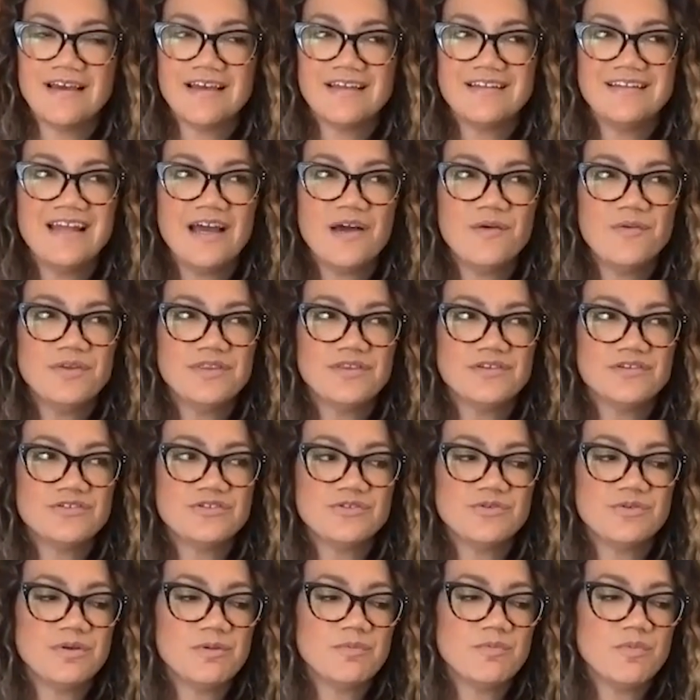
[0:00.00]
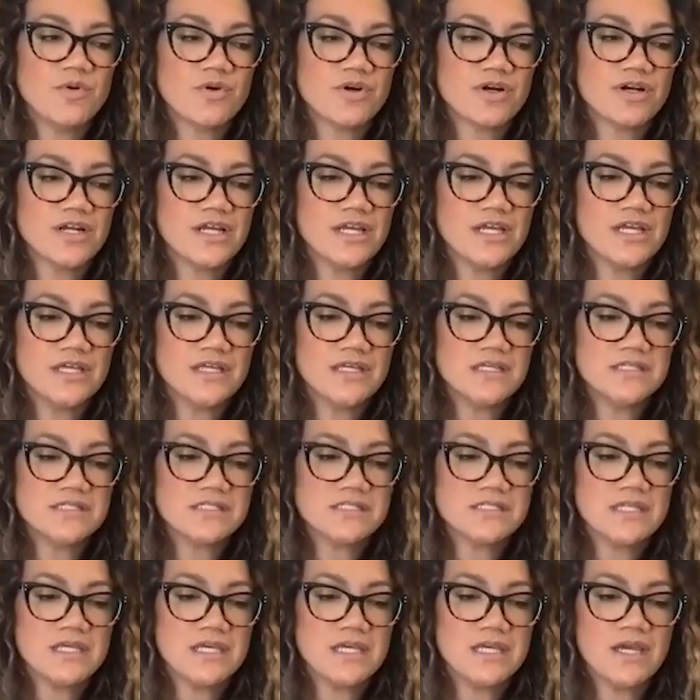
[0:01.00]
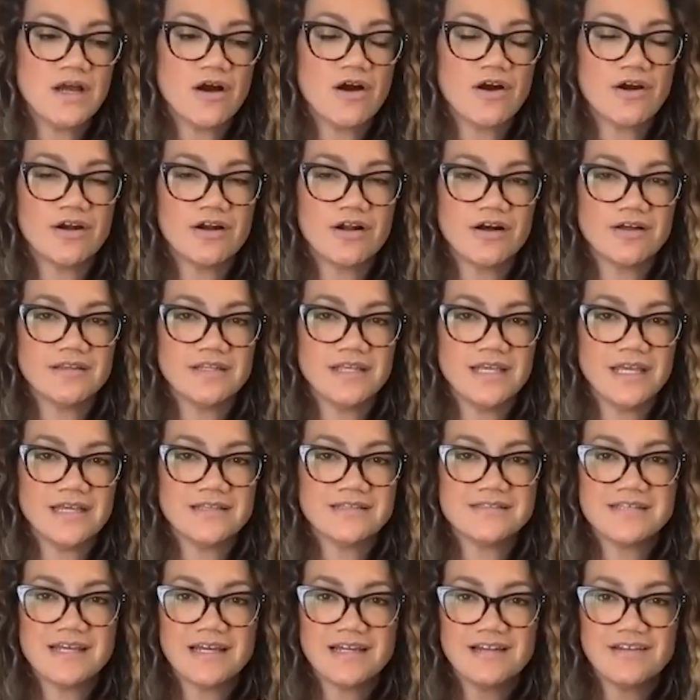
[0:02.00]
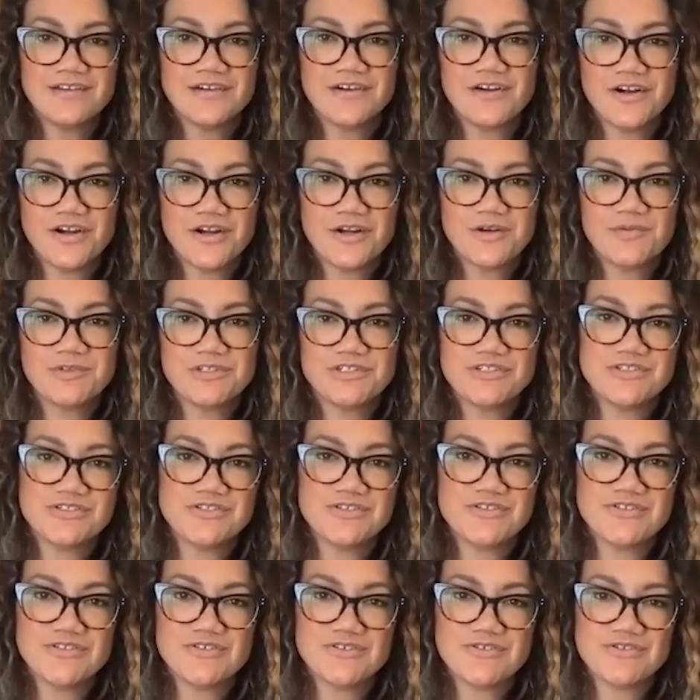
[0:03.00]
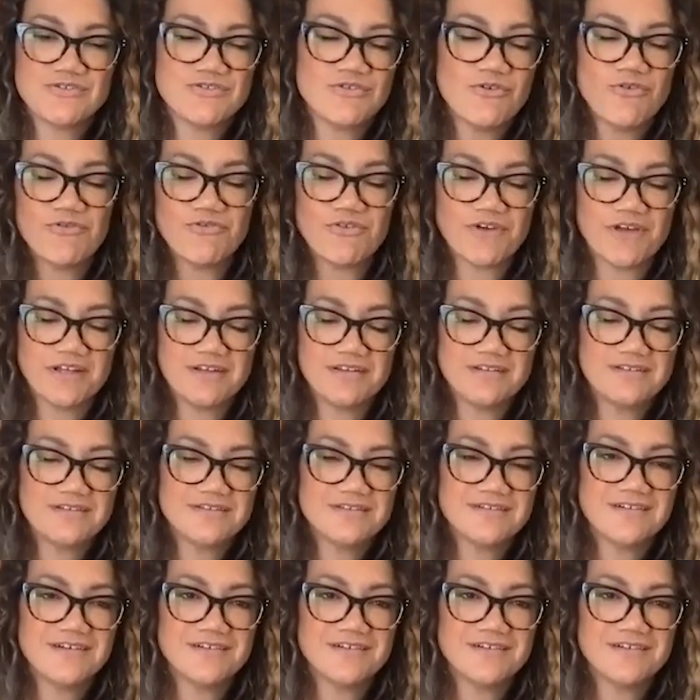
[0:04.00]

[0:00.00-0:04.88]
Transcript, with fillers: Now what they're doing more is the art on the inside of the card, which is so fun